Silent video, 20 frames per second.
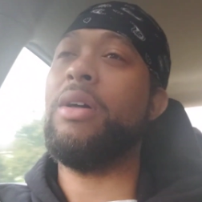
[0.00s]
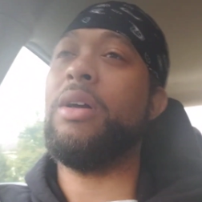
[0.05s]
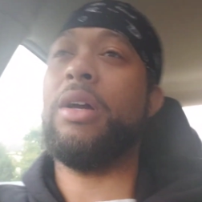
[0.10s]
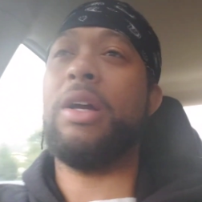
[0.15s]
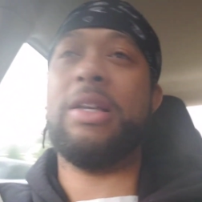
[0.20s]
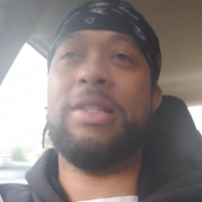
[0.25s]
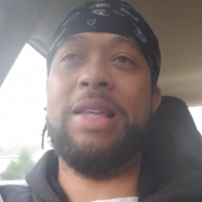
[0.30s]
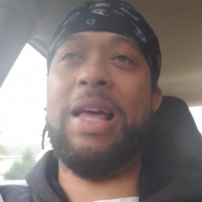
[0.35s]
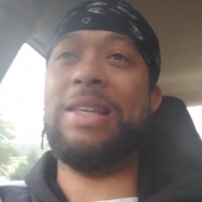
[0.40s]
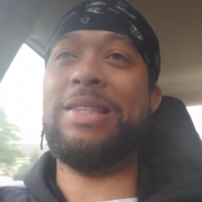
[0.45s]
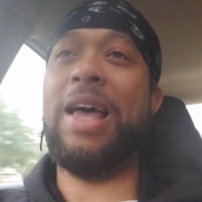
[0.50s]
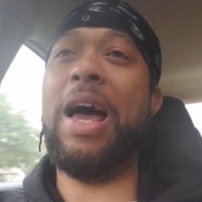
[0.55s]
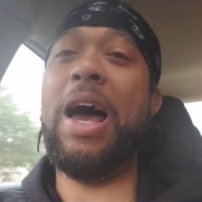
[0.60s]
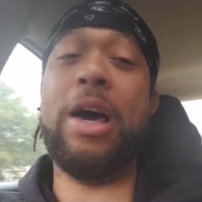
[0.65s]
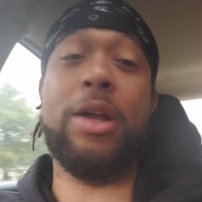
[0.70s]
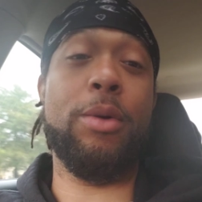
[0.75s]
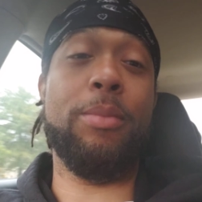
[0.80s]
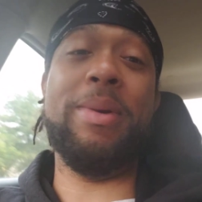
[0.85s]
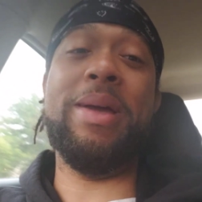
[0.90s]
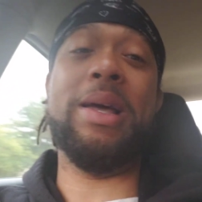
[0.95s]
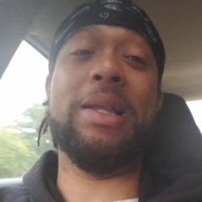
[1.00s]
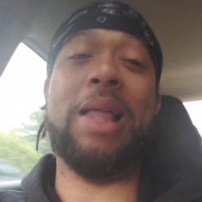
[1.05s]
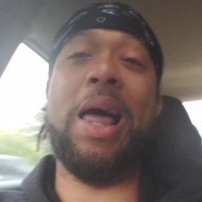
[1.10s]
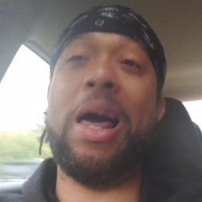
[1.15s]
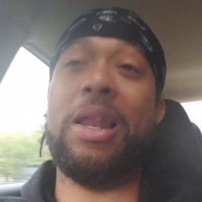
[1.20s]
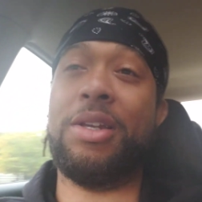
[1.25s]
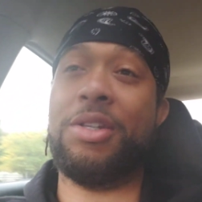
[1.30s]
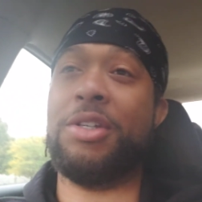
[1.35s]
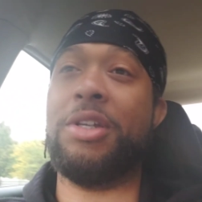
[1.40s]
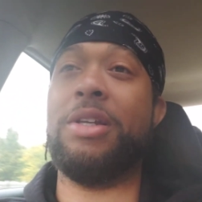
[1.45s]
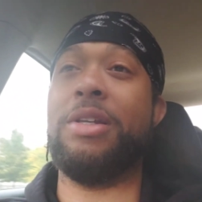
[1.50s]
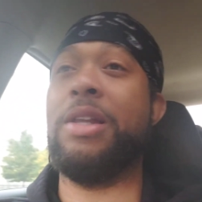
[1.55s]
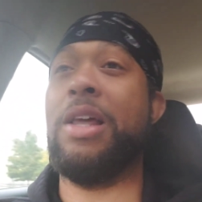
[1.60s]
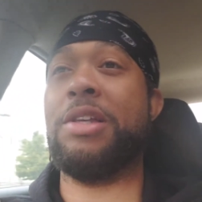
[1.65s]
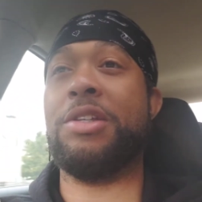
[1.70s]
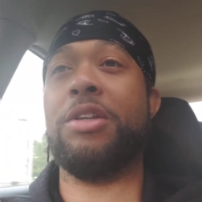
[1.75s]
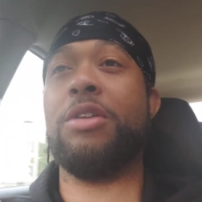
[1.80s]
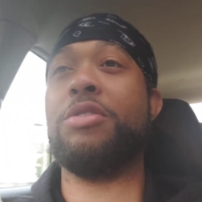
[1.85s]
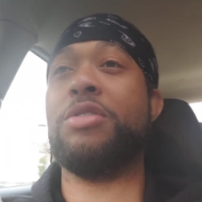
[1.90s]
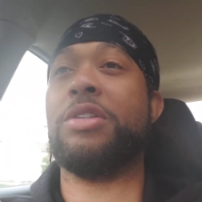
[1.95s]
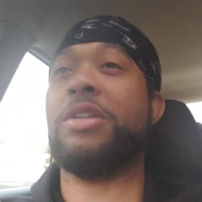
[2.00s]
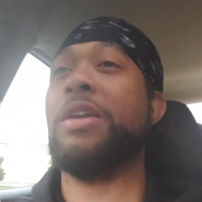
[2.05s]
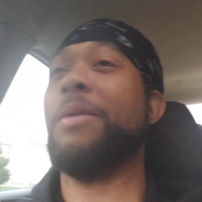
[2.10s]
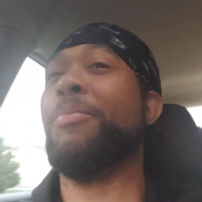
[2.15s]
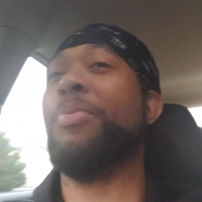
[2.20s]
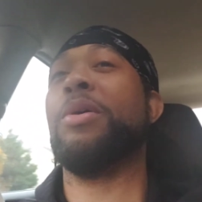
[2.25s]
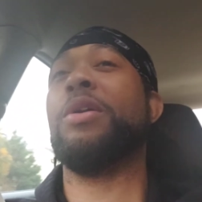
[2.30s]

Because that's how it'll be, a lot of shit. And that shit will just get